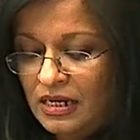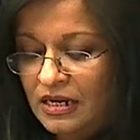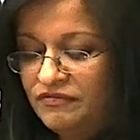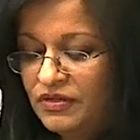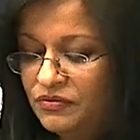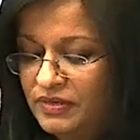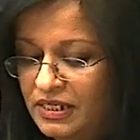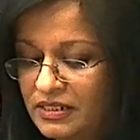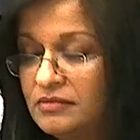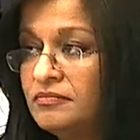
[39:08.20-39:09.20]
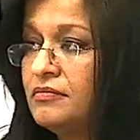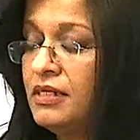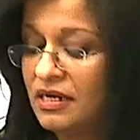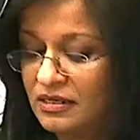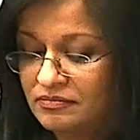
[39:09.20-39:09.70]
If the creed,
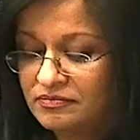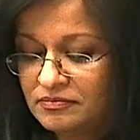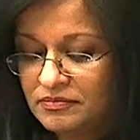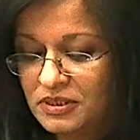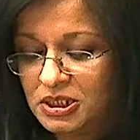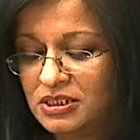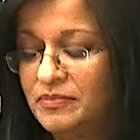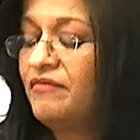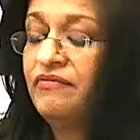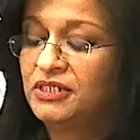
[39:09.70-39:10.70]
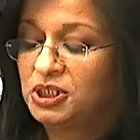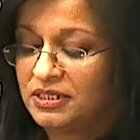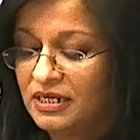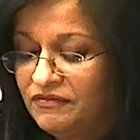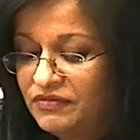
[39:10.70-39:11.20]
and I'm just about
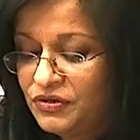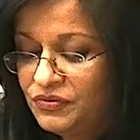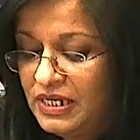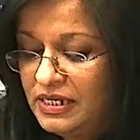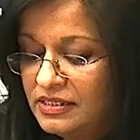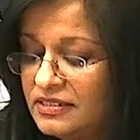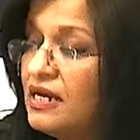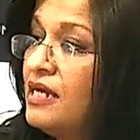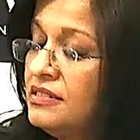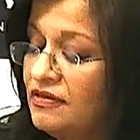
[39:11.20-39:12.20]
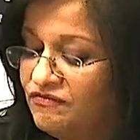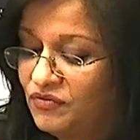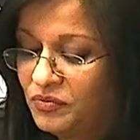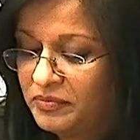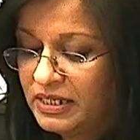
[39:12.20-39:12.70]
finishing, if the creed in its classic
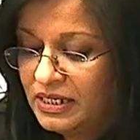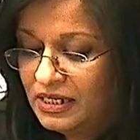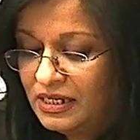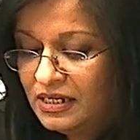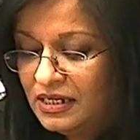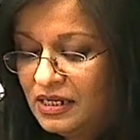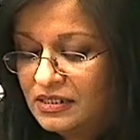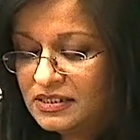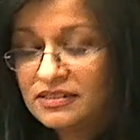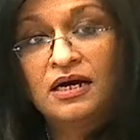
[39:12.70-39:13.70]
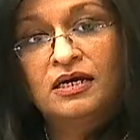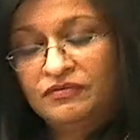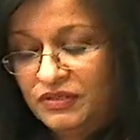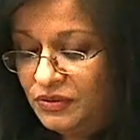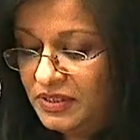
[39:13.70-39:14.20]
form is a sign
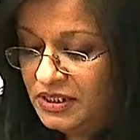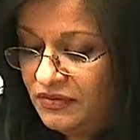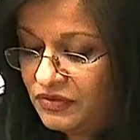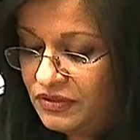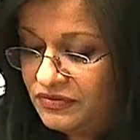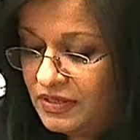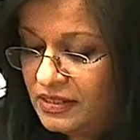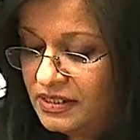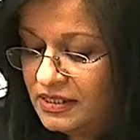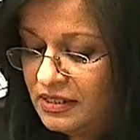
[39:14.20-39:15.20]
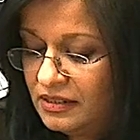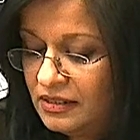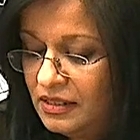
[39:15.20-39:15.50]
of the unity of Christianity,